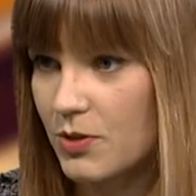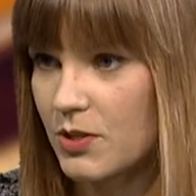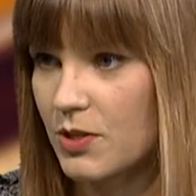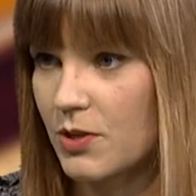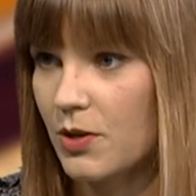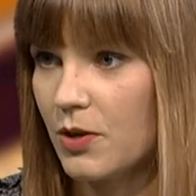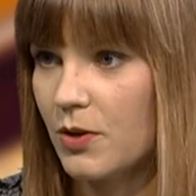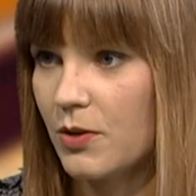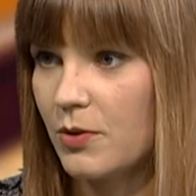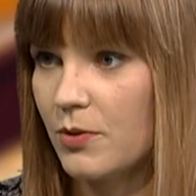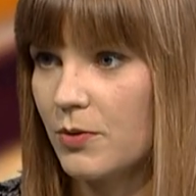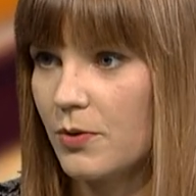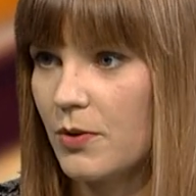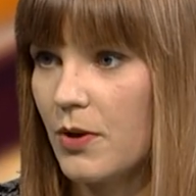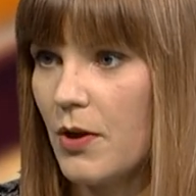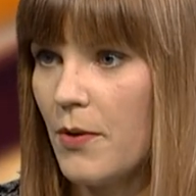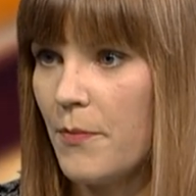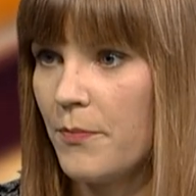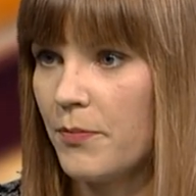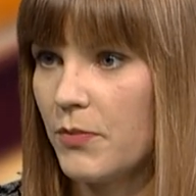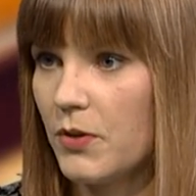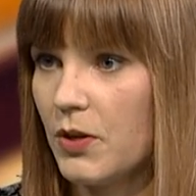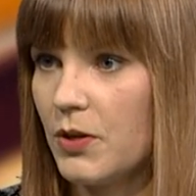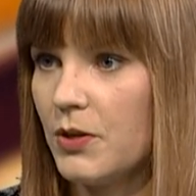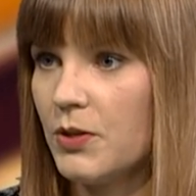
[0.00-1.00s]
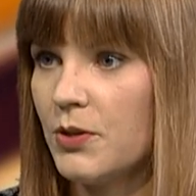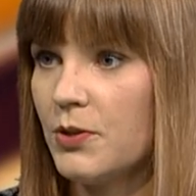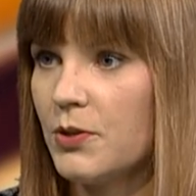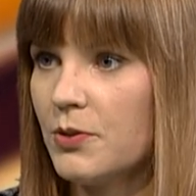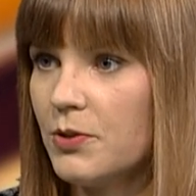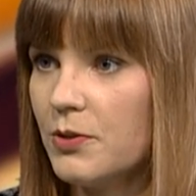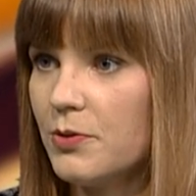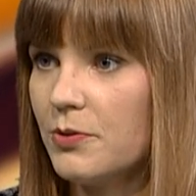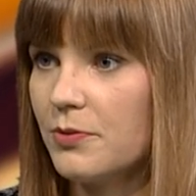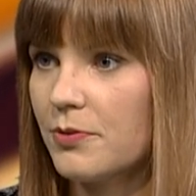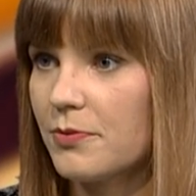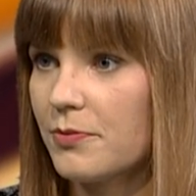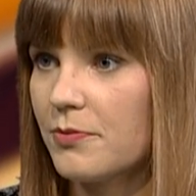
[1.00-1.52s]
So
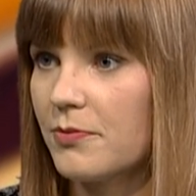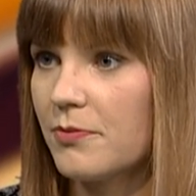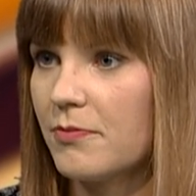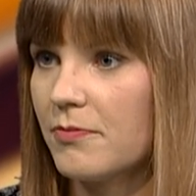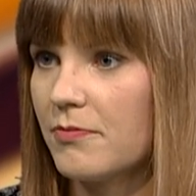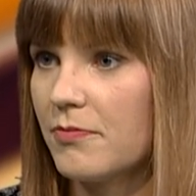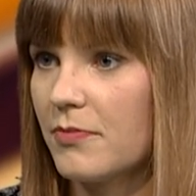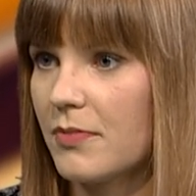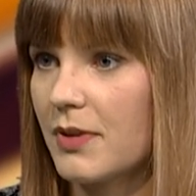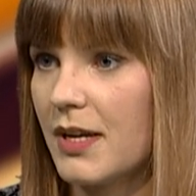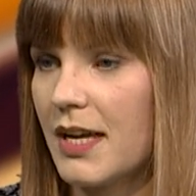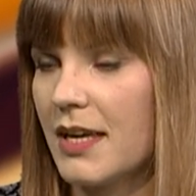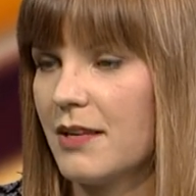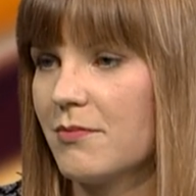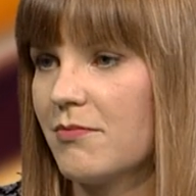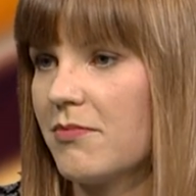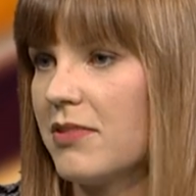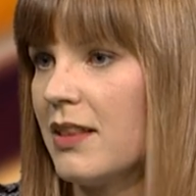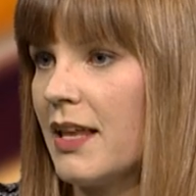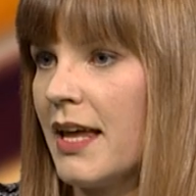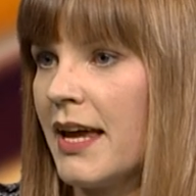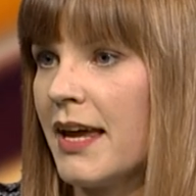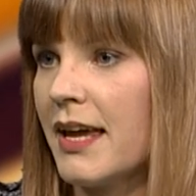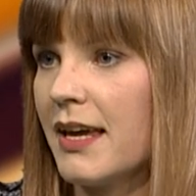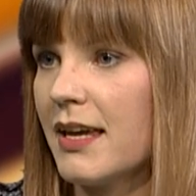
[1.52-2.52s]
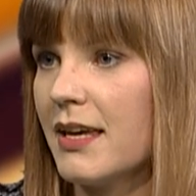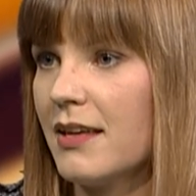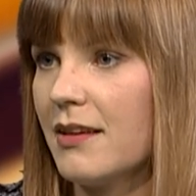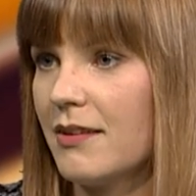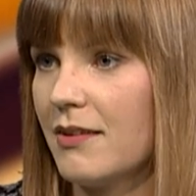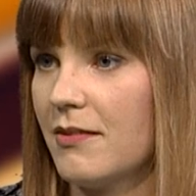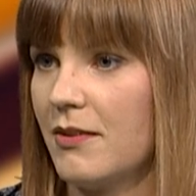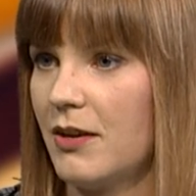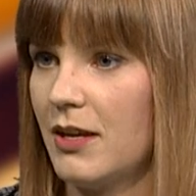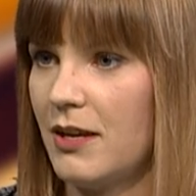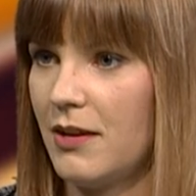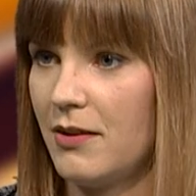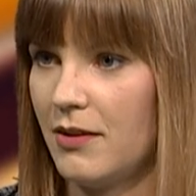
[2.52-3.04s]
you can play
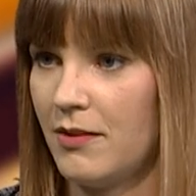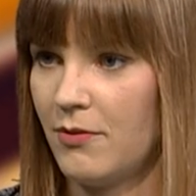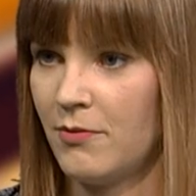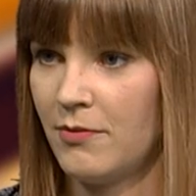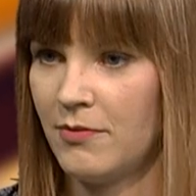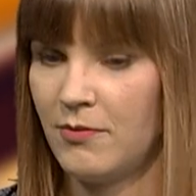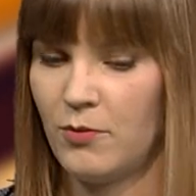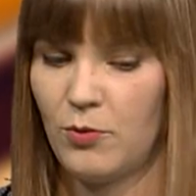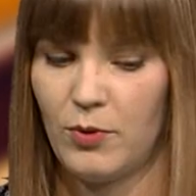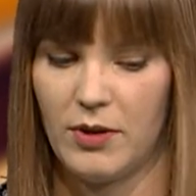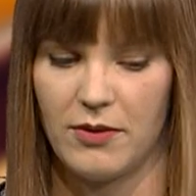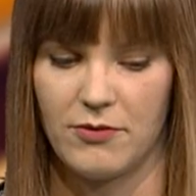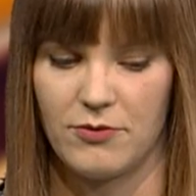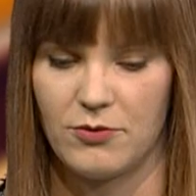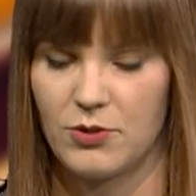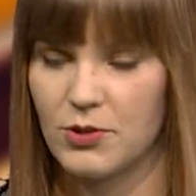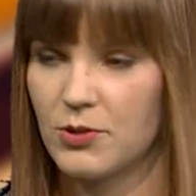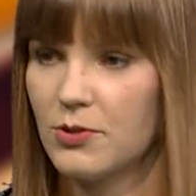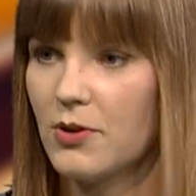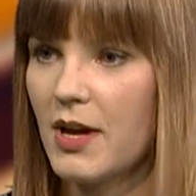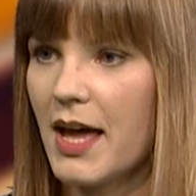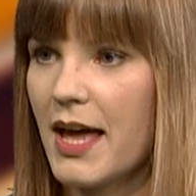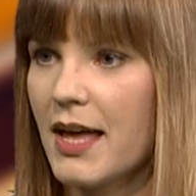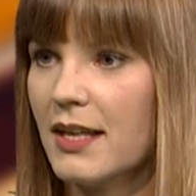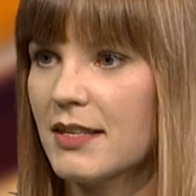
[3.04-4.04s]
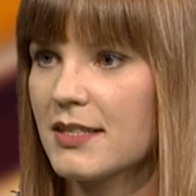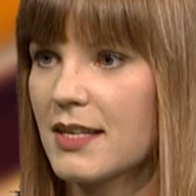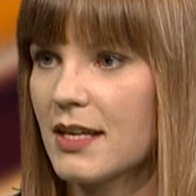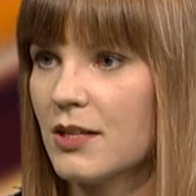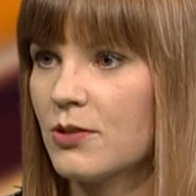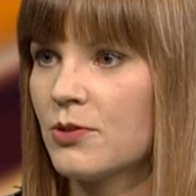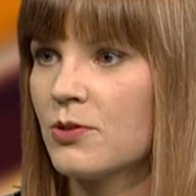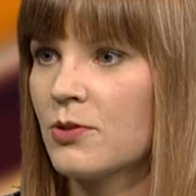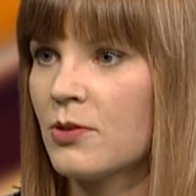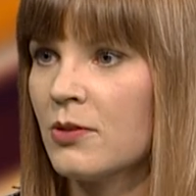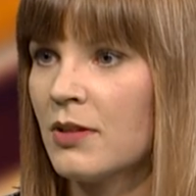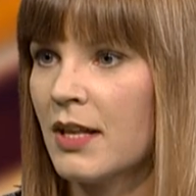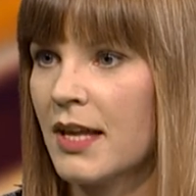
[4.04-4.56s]
with two hands
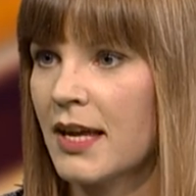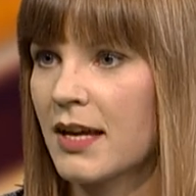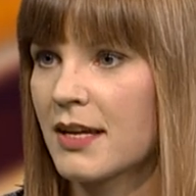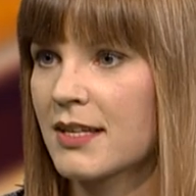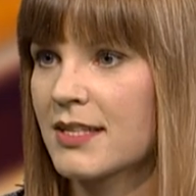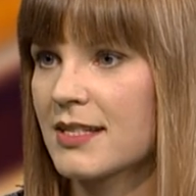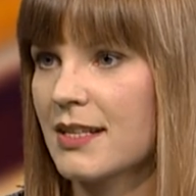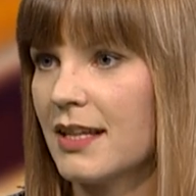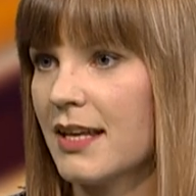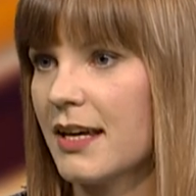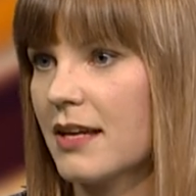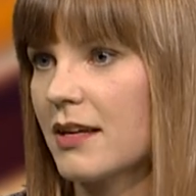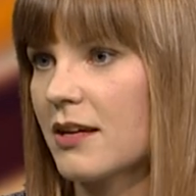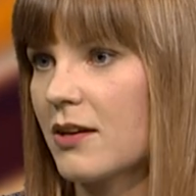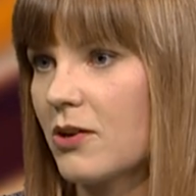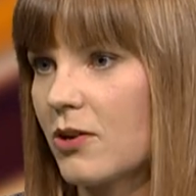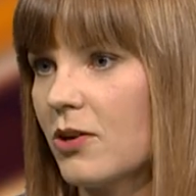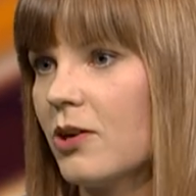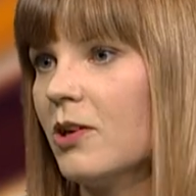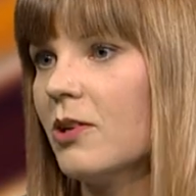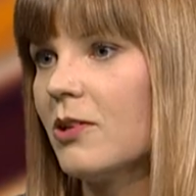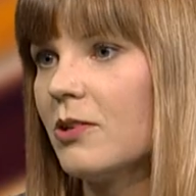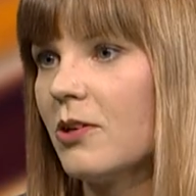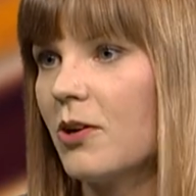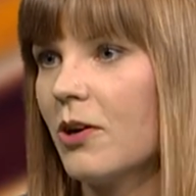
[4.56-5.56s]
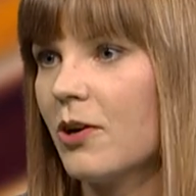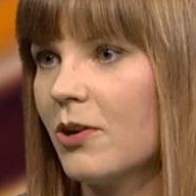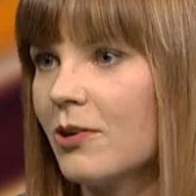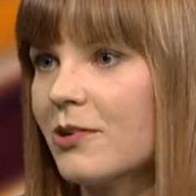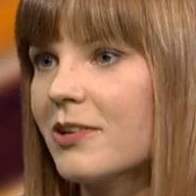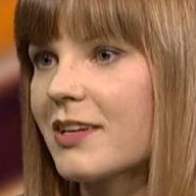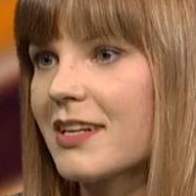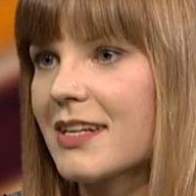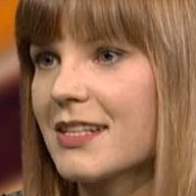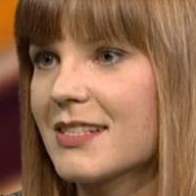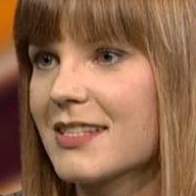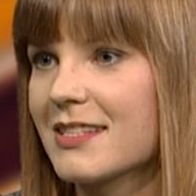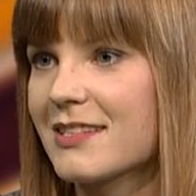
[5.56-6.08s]
and two legs, like whole
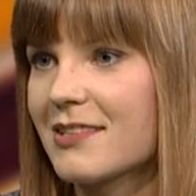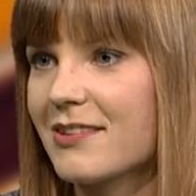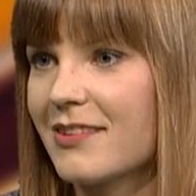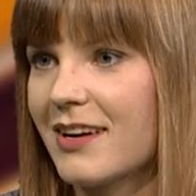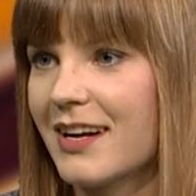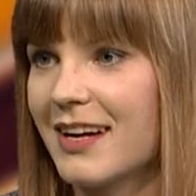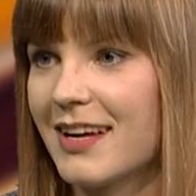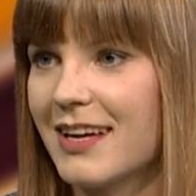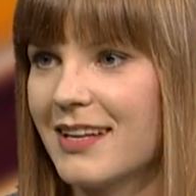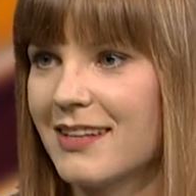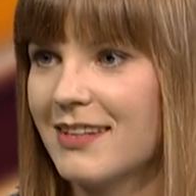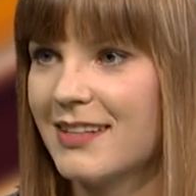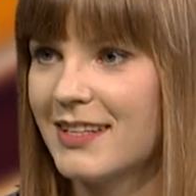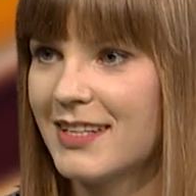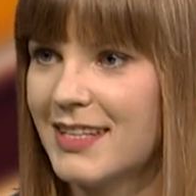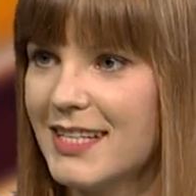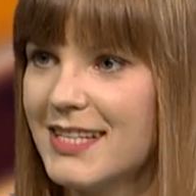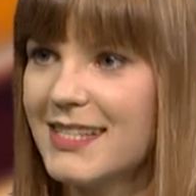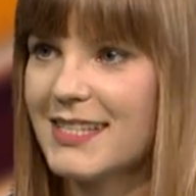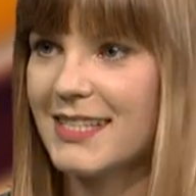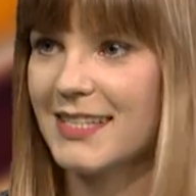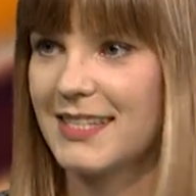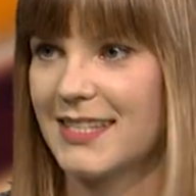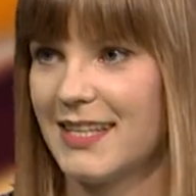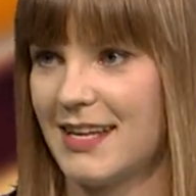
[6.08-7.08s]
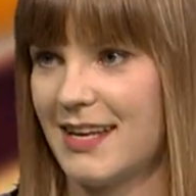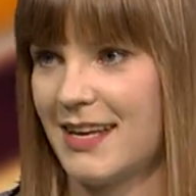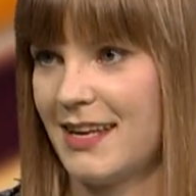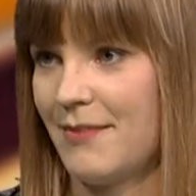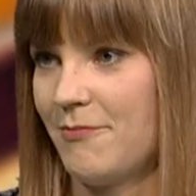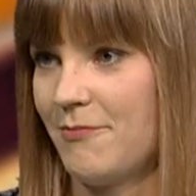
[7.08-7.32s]
orchestra, and this is